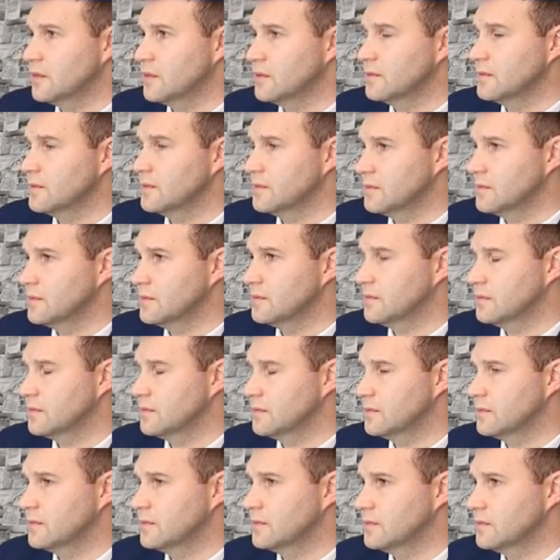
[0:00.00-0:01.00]

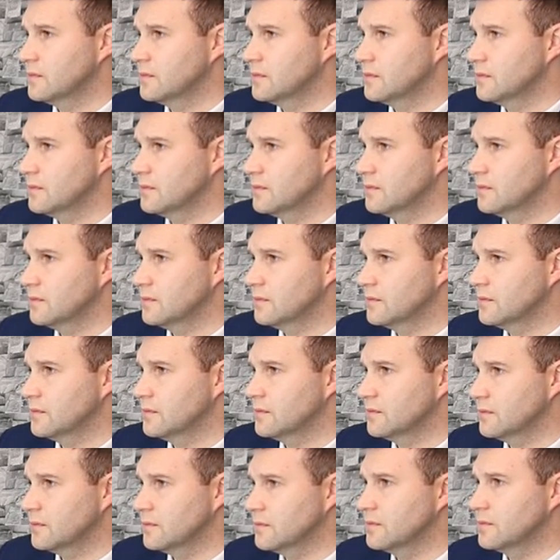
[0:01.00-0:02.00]

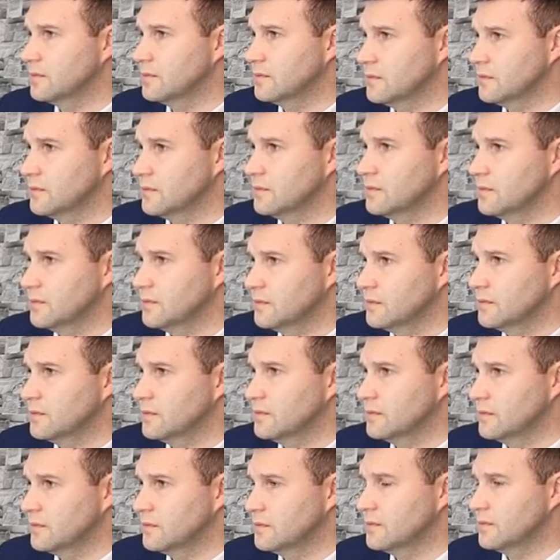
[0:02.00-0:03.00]

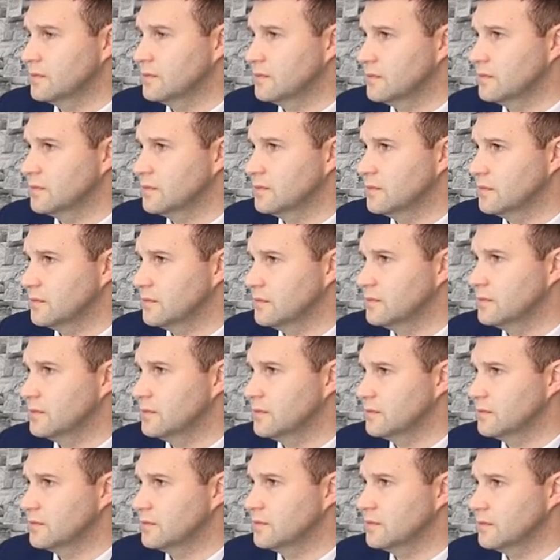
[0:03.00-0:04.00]

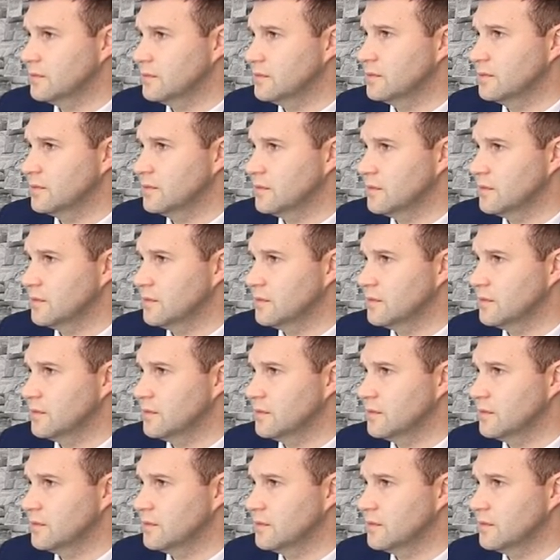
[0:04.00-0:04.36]
(not speaking)